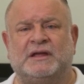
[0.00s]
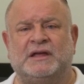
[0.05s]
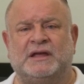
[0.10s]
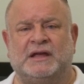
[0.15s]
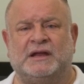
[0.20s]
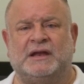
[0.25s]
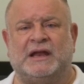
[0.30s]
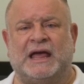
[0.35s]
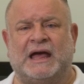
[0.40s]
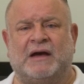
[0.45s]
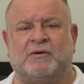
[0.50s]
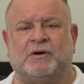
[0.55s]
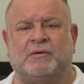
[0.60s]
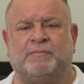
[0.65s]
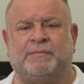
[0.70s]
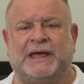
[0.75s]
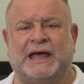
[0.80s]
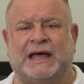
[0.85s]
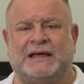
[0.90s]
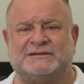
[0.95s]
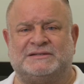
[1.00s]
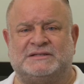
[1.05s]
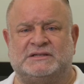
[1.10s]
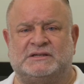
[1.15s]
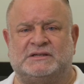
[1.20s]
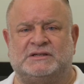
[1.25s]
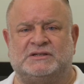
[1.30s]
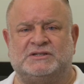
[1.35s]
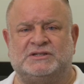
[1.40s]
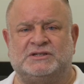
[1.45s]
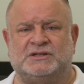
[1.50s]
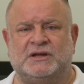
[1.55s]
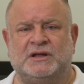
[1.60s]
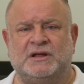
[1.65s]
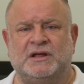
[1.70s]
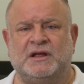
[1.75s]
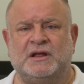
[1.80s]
in our passage.